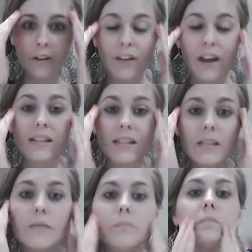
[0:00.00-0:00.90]
face,
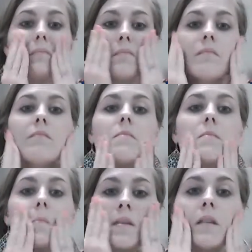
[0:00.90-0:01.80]

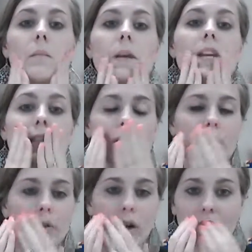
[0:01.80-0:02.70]
making sure
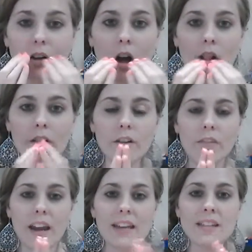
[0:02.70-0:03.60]
you cover all of your
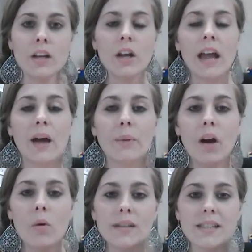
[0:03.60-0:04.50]
face. And we
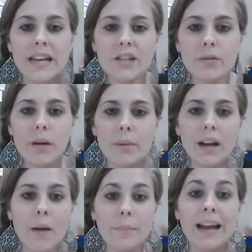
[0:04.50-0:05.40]
always say to rub
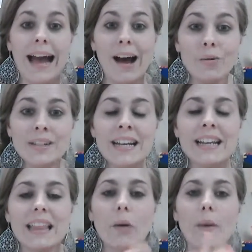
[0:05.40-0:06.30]
it up and out.
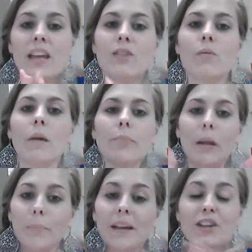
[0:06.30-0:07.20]
That way you are
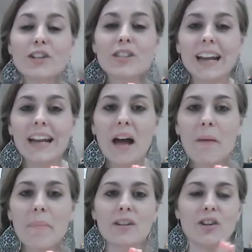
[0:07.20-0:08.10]
plumping your skin
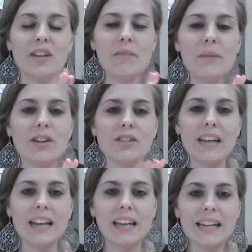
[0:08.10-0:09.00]
up and you're keeping your
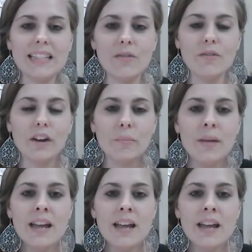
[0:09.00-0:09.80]
skin nice and firm.